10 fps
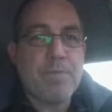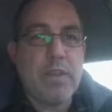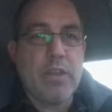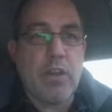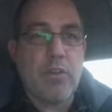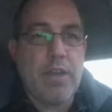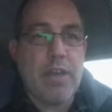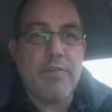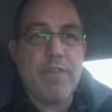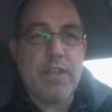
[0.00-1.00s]
You know, I don't have
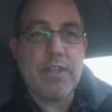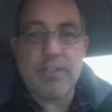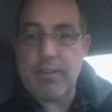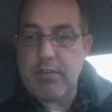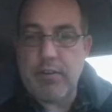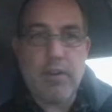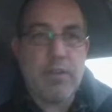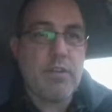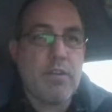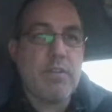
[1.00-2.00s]
in-cylinder
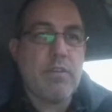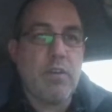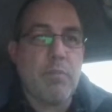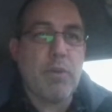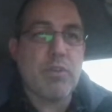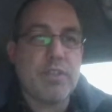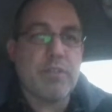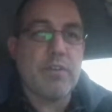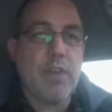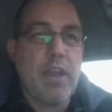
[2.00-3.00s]
or
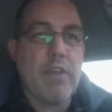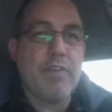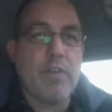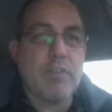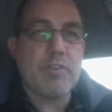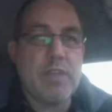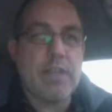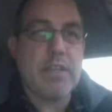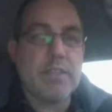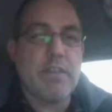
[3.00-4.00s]
per-cylinder AFRs or that kind
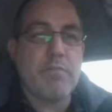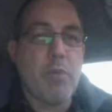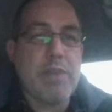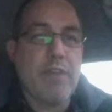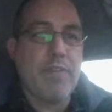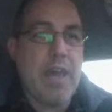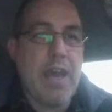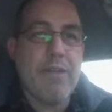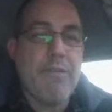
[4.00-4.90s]
of stuff. But without that,